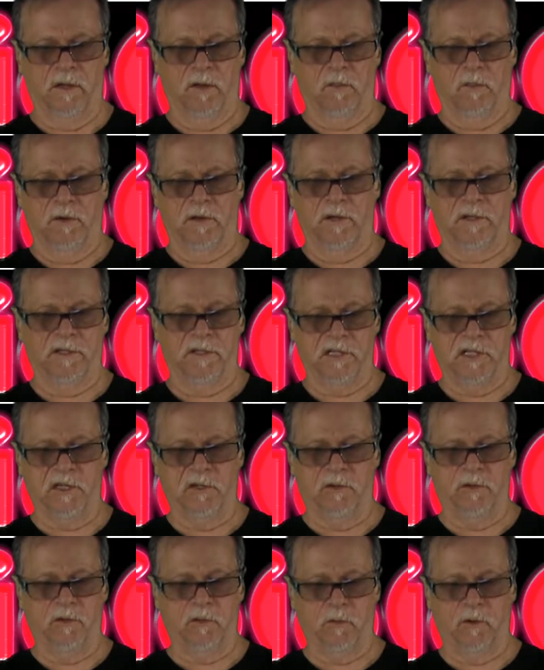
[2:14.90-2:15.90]
1,
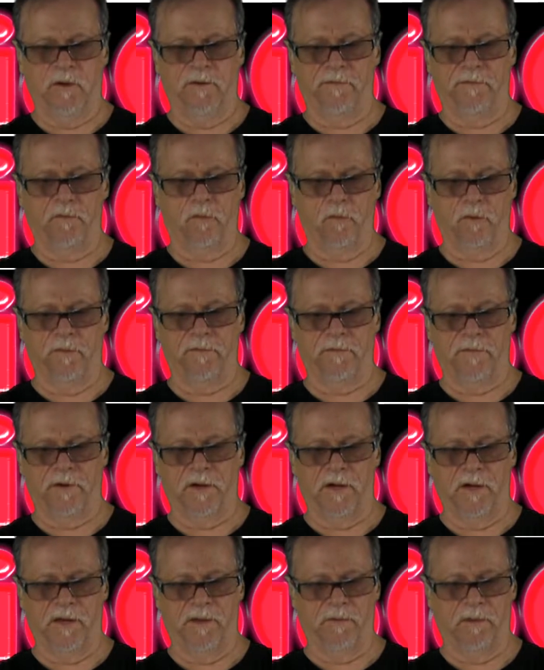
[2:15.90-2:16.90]
2, 3, 4,
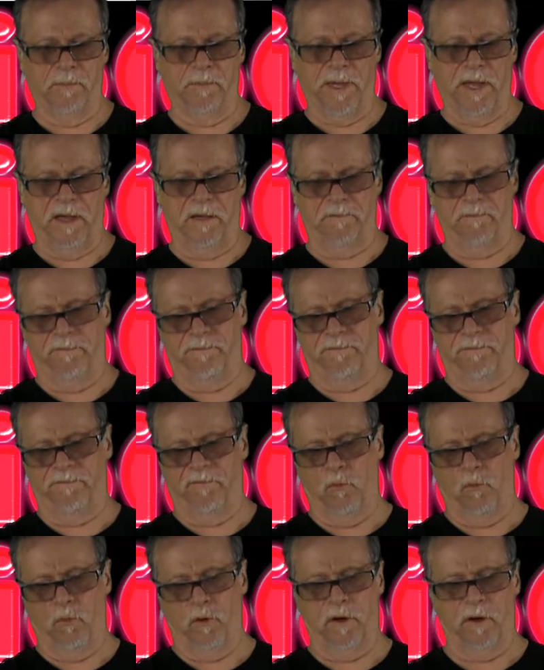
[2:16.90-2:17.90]
5, about
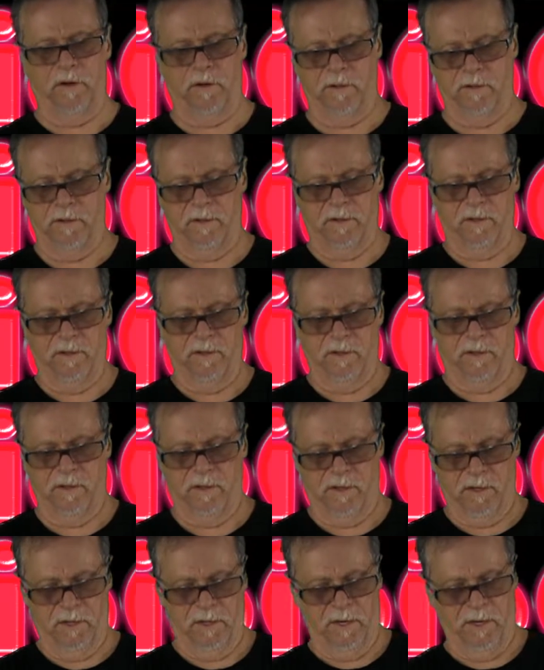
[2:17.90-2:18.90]
4.
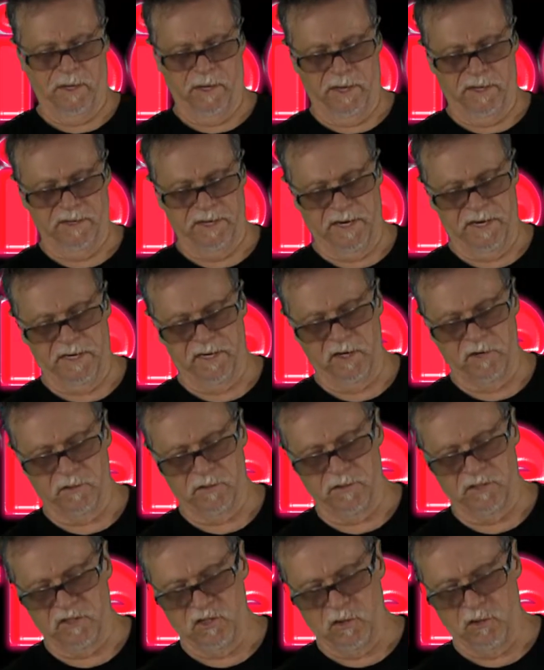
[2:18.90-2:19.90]
And then you
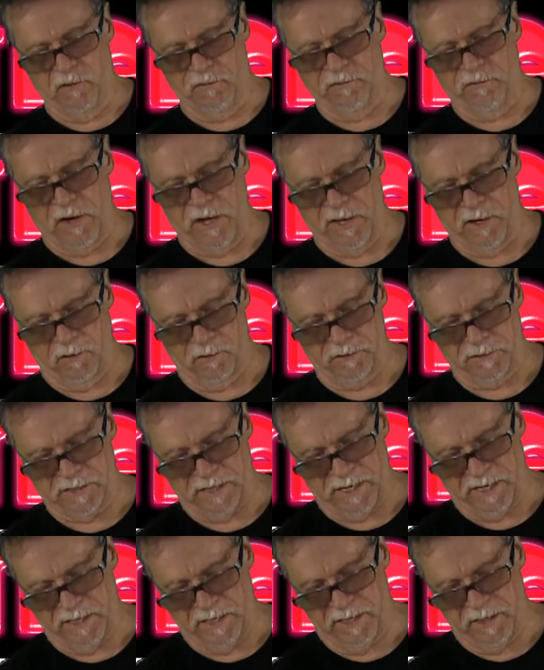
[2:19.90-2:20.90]
do your final
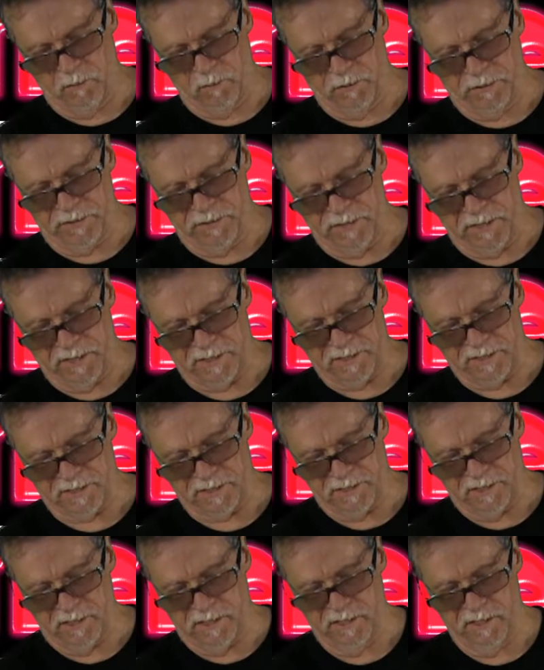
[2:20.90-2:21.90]
tightening with
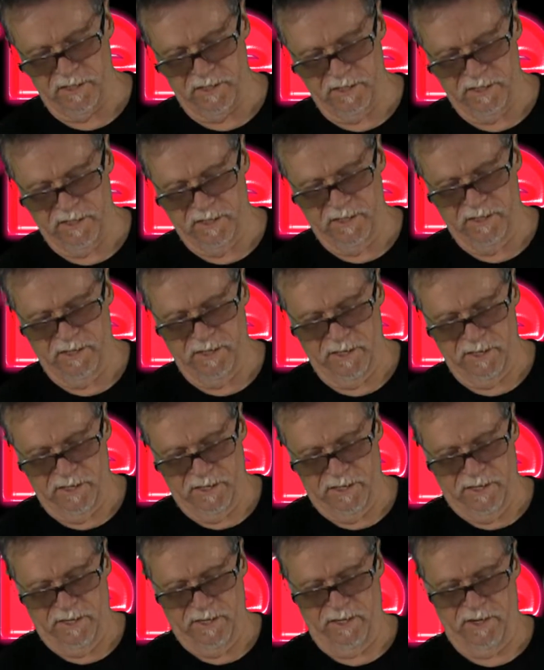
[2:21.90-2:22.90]
this.
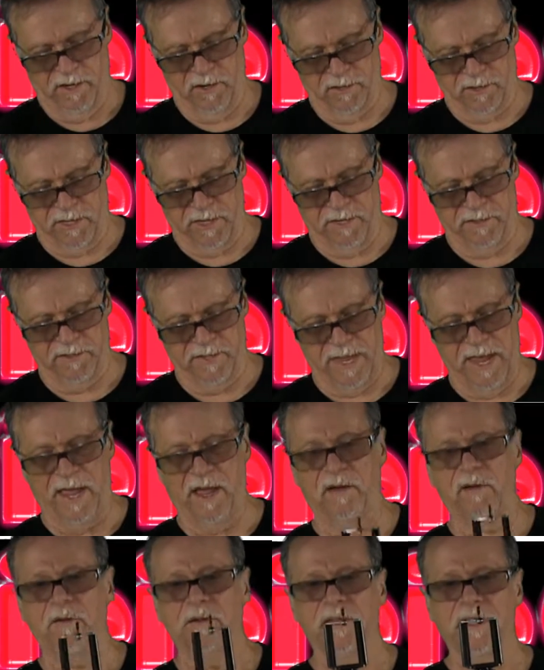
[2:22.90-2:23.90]
Okay,
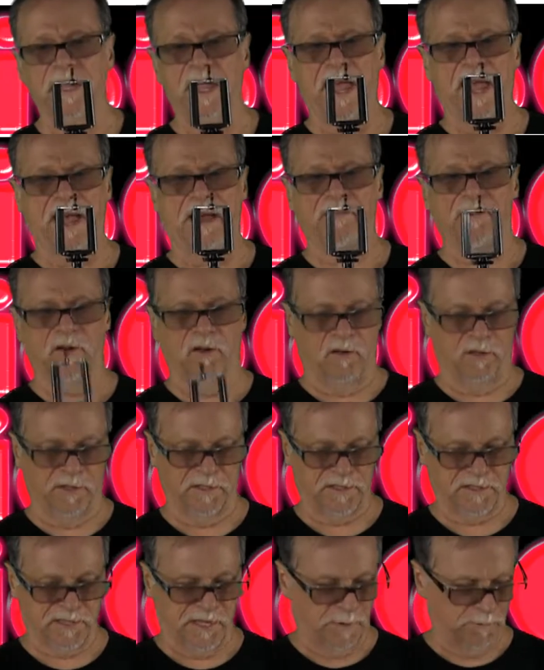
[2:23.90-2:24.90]
now you have it all
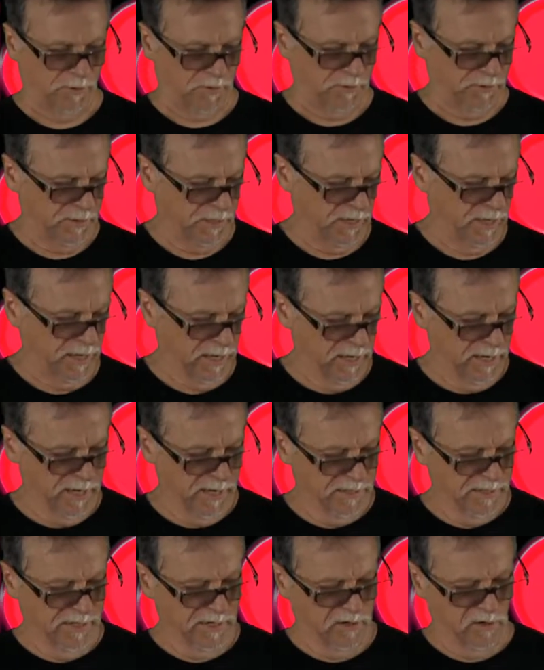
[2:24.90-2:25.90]
assembled.
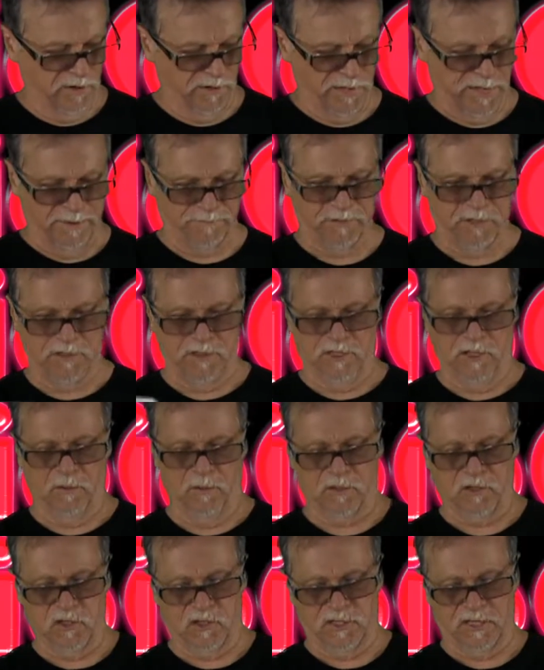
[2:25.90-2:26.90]
Then all you have to do
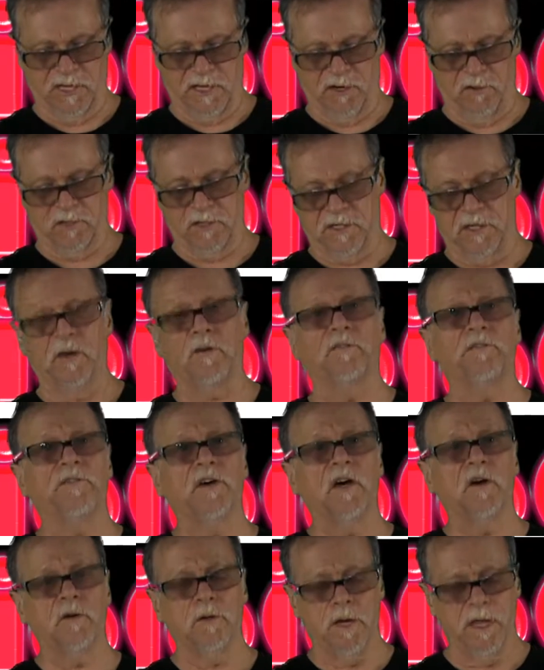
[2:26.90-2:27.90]
is just get your cell
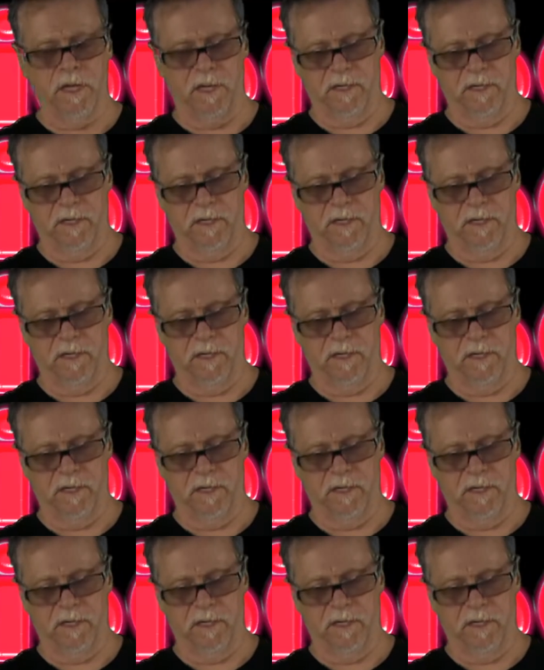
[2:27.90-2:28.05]
phone